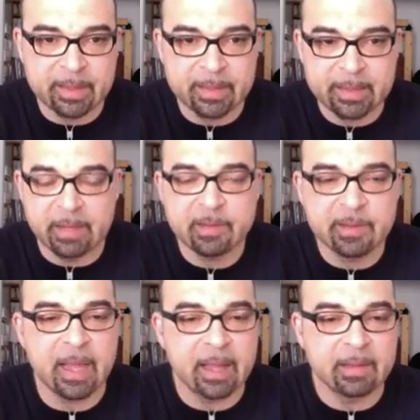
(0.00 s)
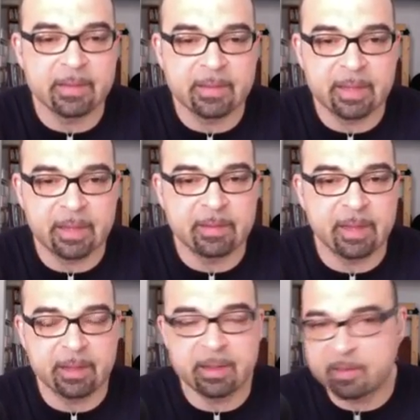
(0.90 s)
that's not that's
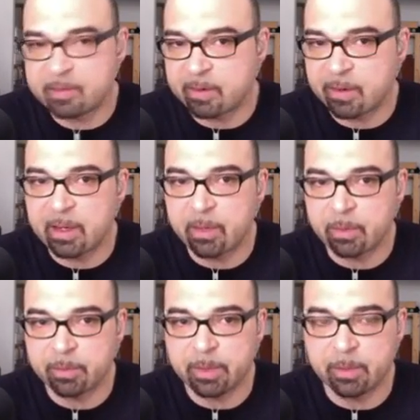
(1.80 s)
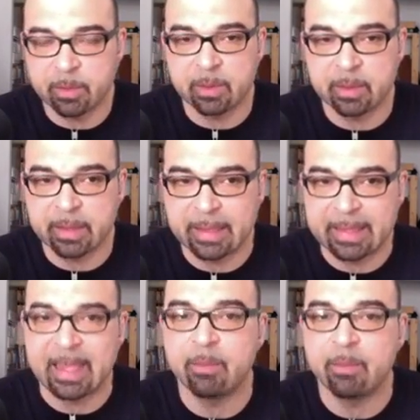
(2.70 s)
not necessarily what people
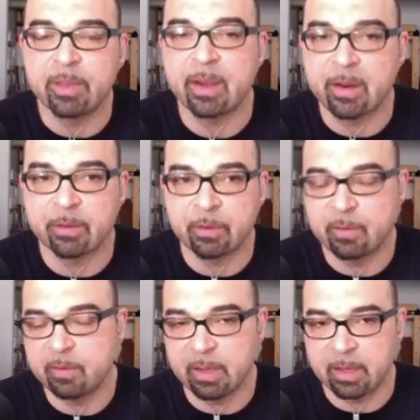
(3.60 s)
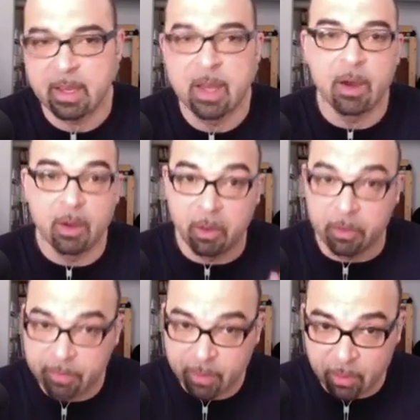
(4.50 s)
came there to see.
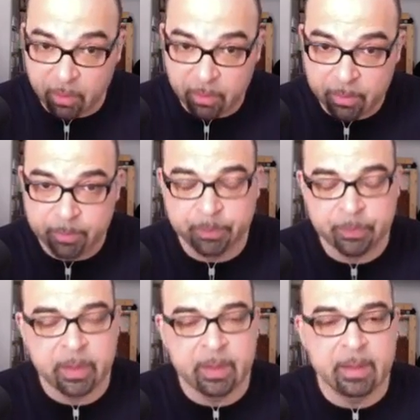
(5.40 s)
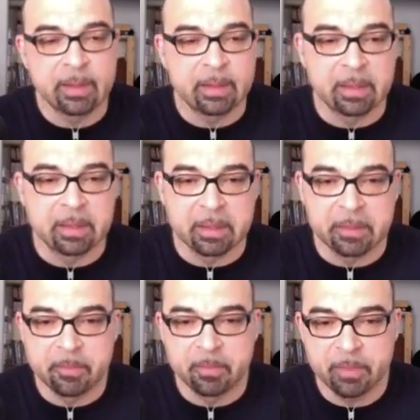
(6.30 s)
Although, uh,
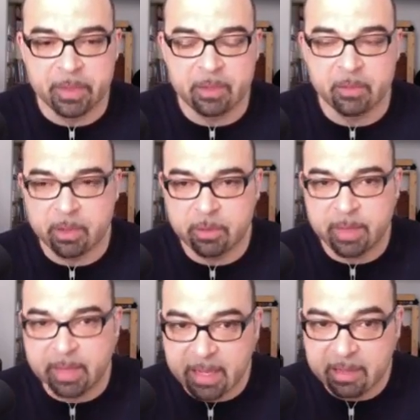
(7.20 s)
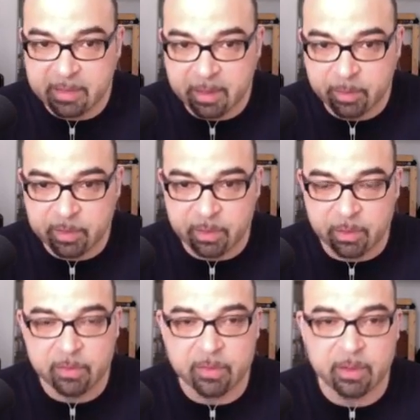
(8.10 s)
in one of my next
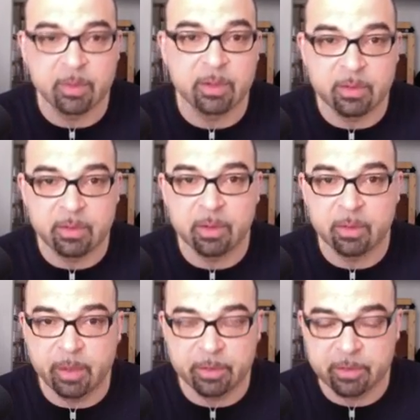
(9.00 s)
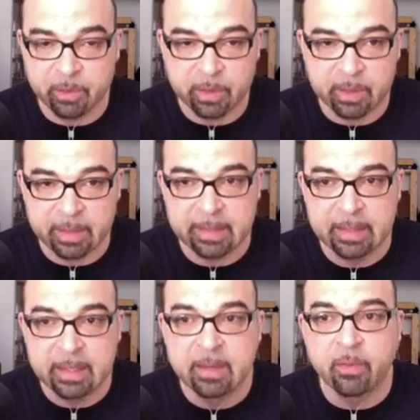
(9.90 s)
episodes, I'm going to talk about a show I did
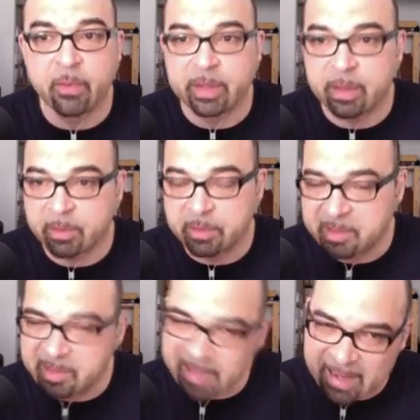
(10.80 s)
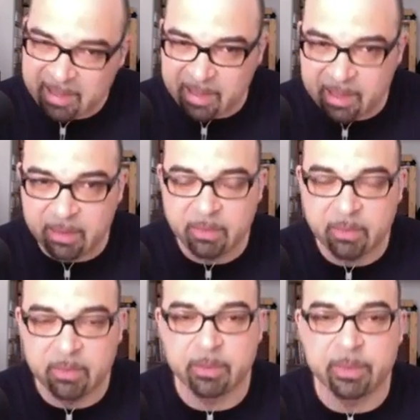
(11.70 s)
where that was exactly
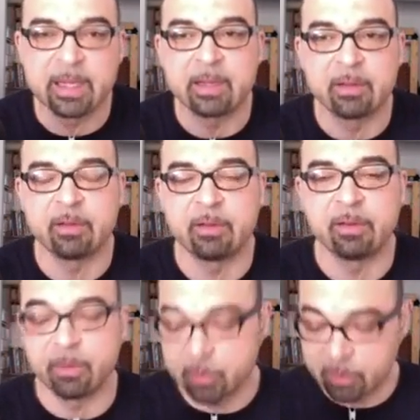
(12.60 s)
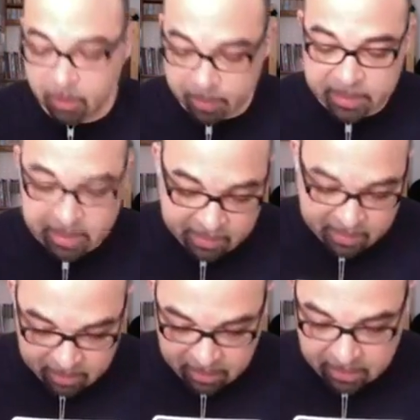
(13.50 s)
what we needed to do. So, but
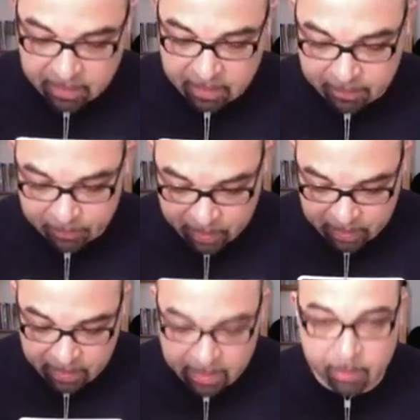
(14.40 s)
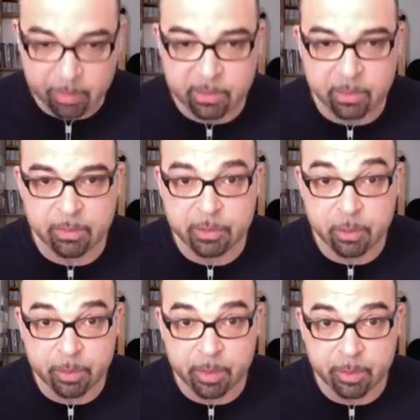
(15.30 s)
that's another episode of show
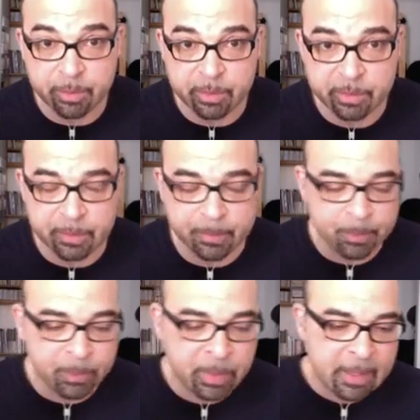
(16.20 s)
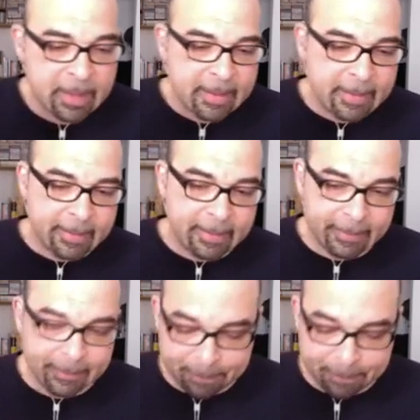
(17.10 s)
preparation. Um,